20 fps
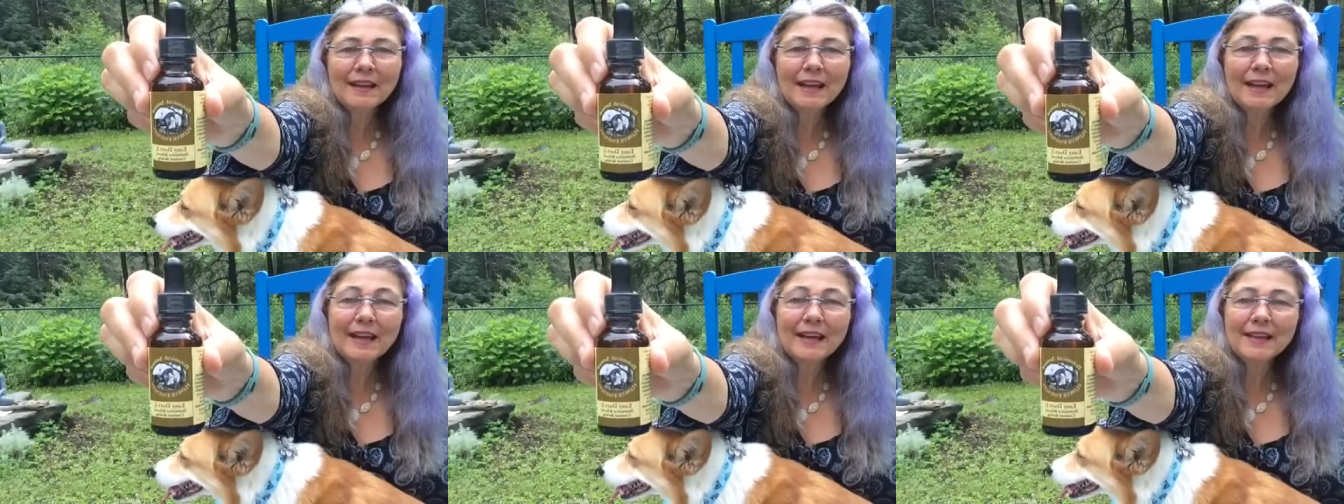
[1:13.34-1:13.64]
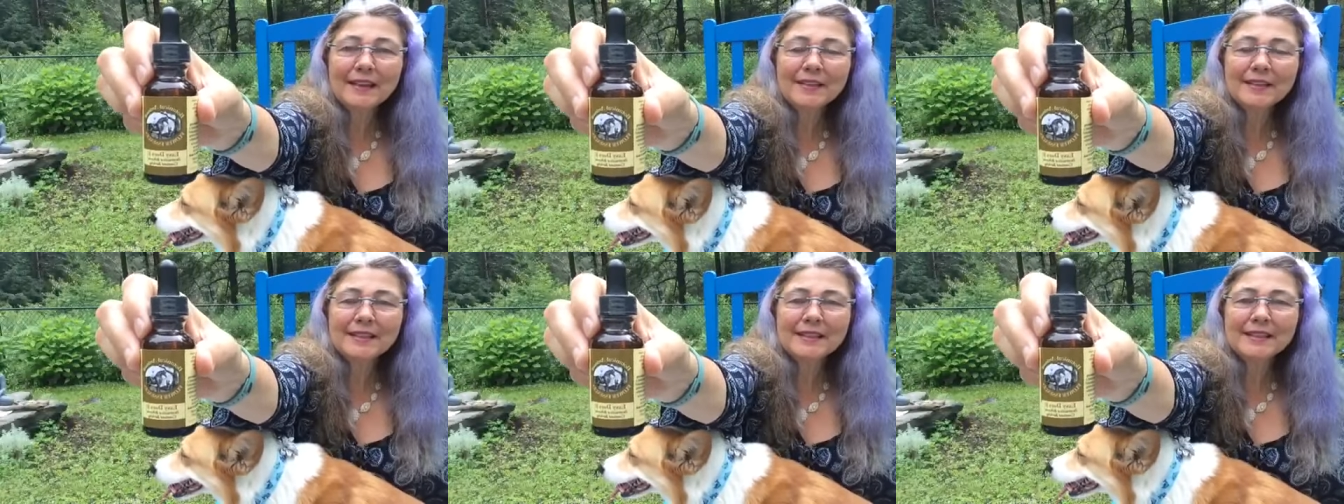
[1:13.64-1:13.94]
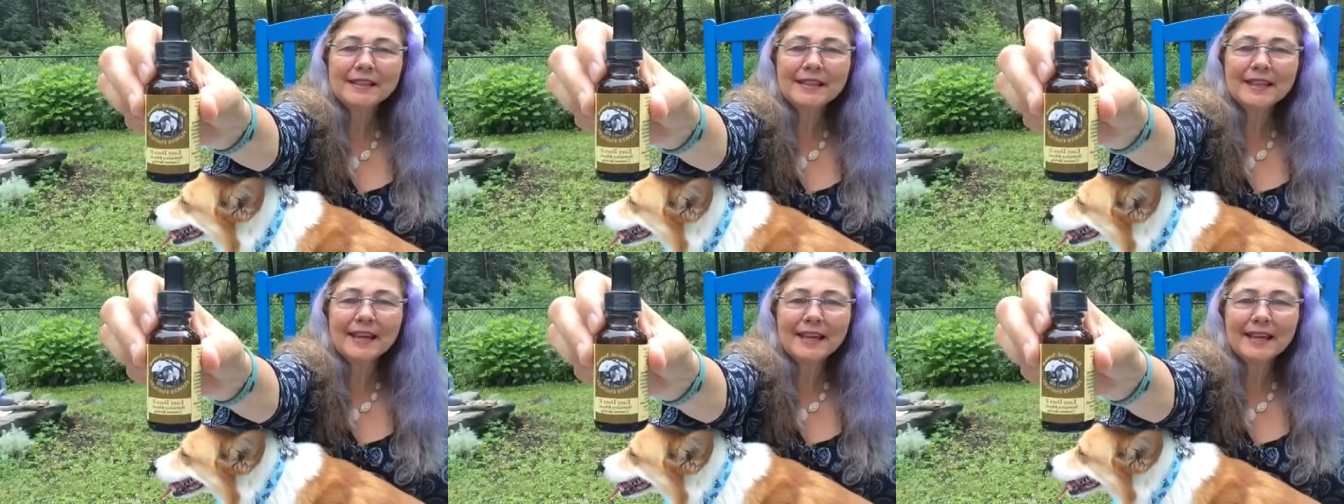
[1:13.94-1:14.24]
And
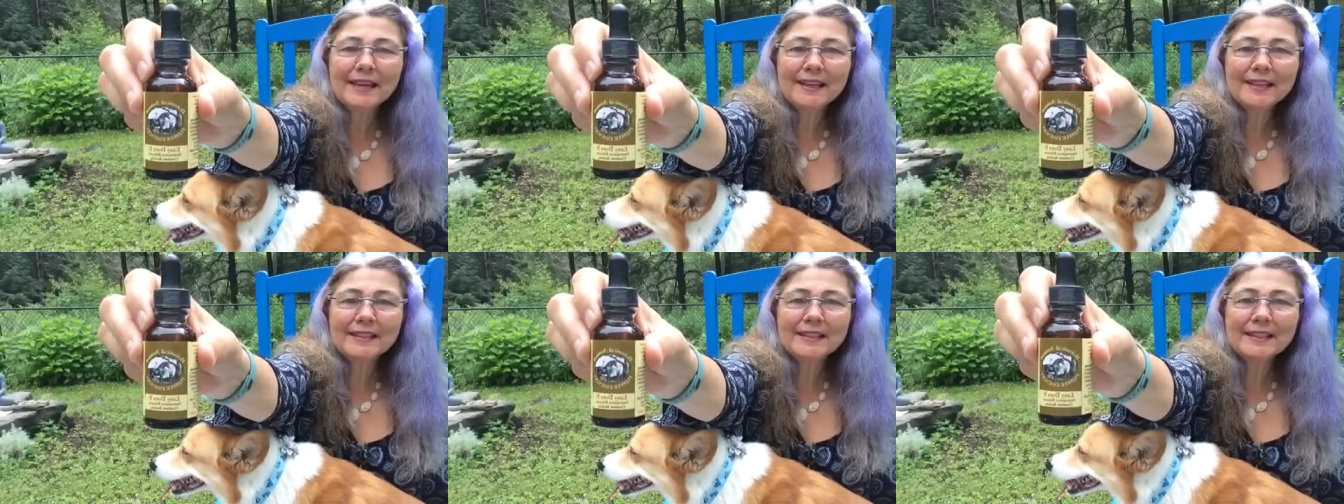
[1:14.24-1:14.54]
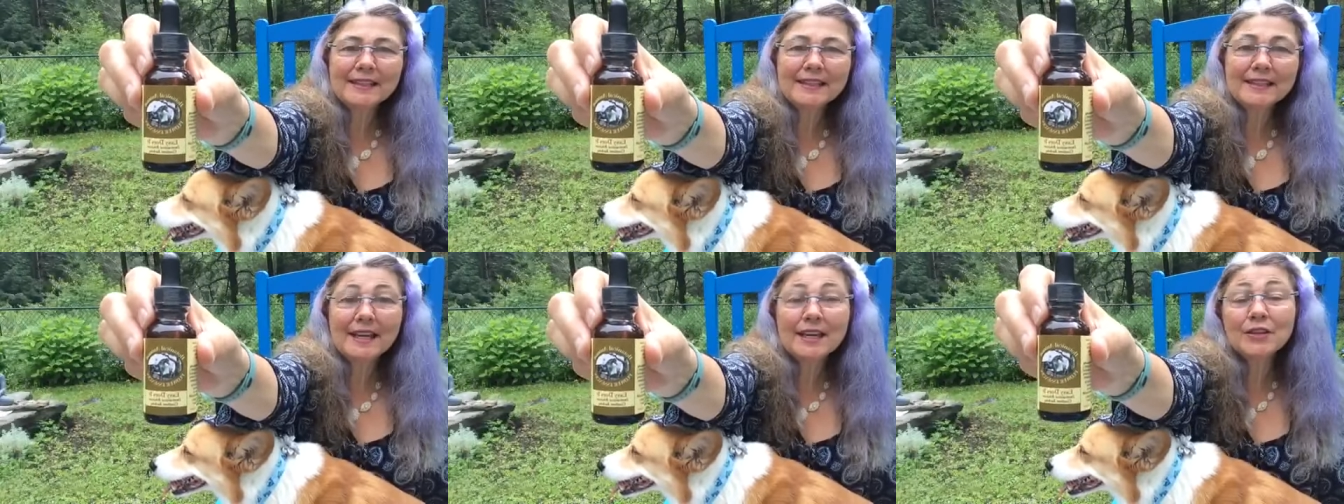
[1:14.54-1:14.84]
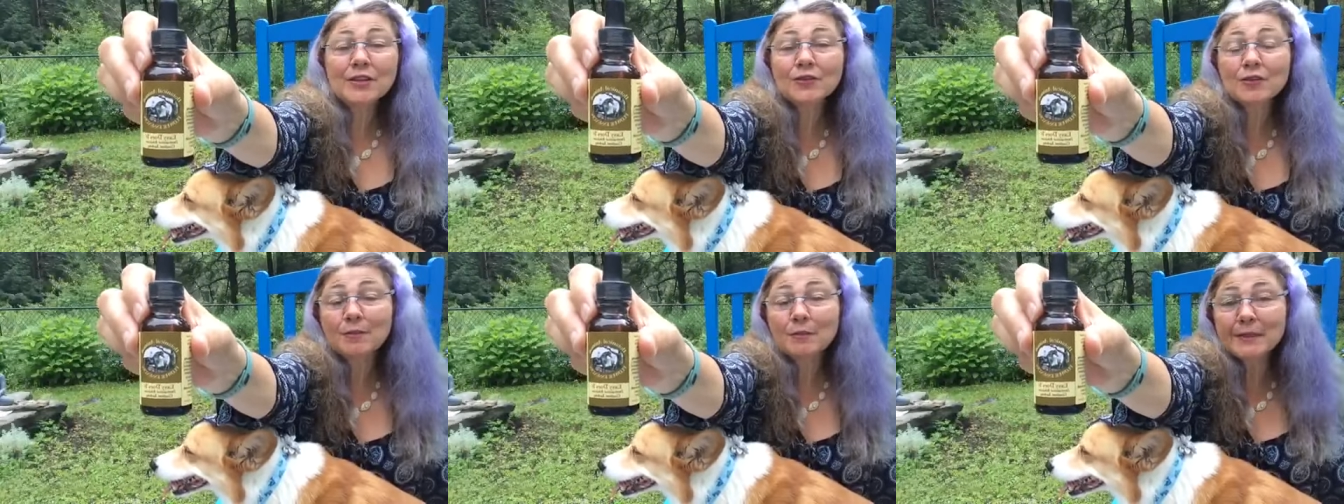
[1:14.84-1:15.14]
this, again, as I said,
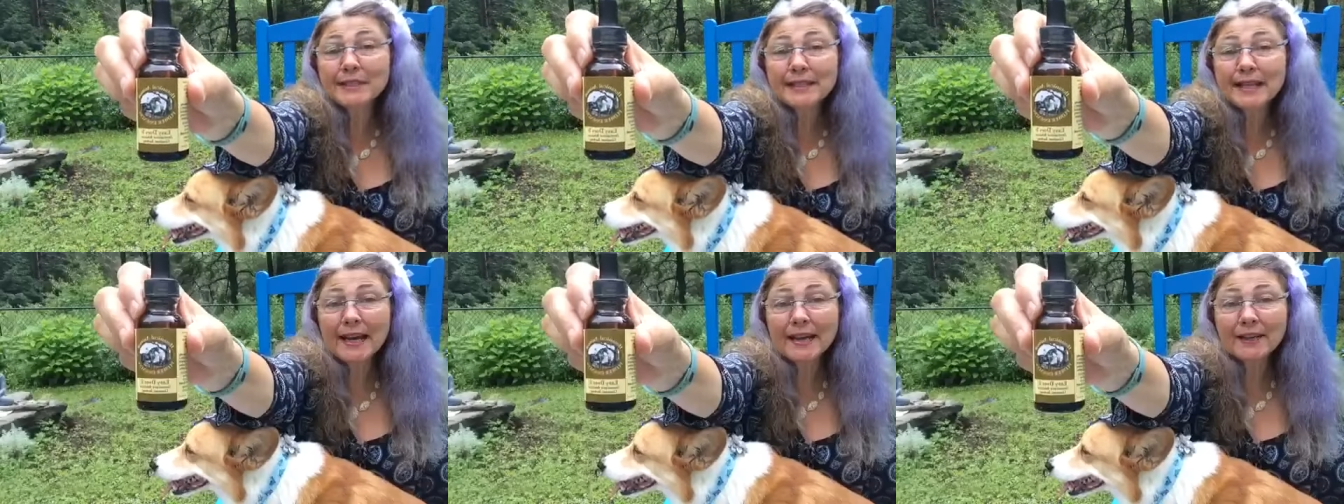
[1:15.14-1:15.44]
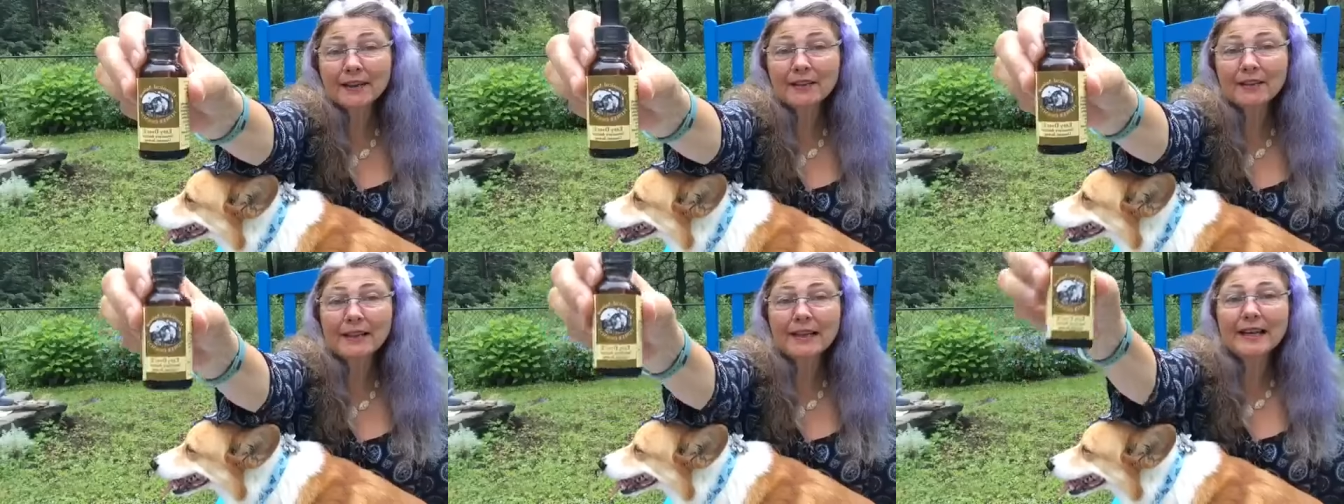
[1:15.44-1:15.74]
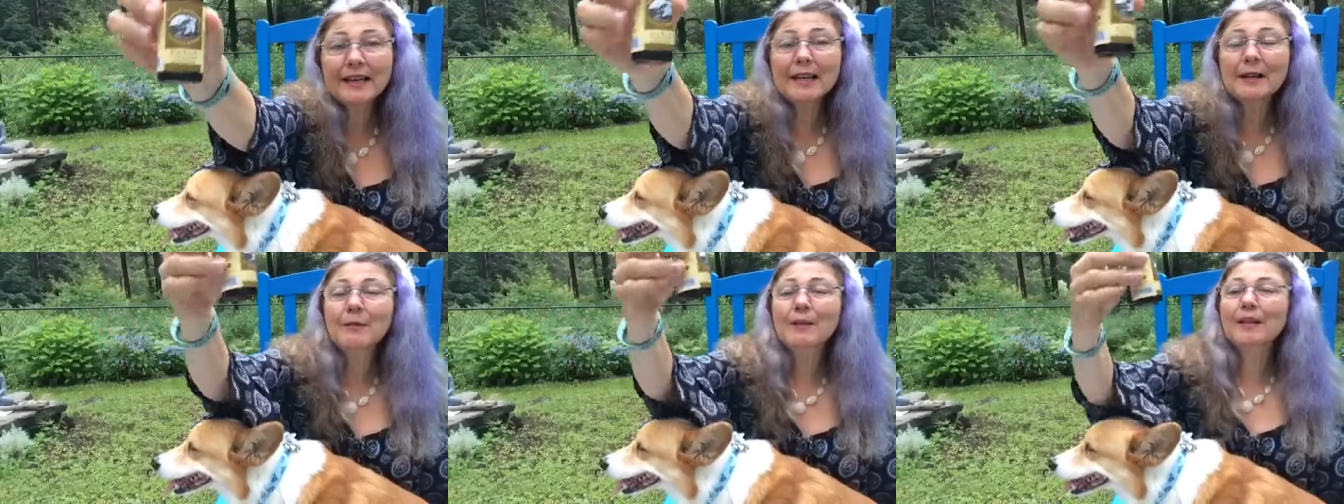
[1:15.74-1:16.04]
is from Botanical
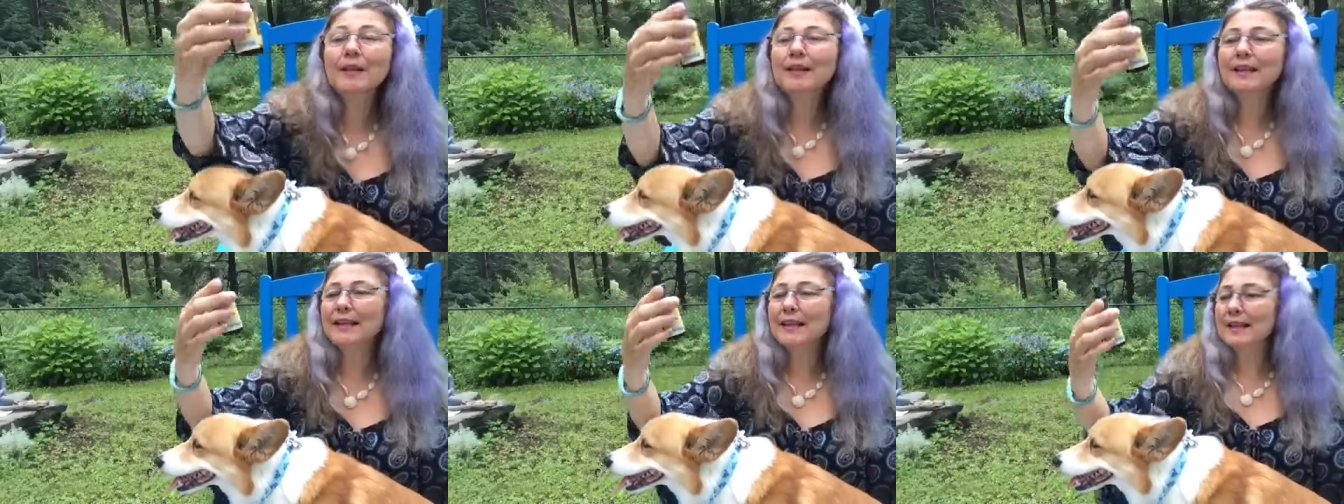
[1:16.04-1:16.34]
Animal,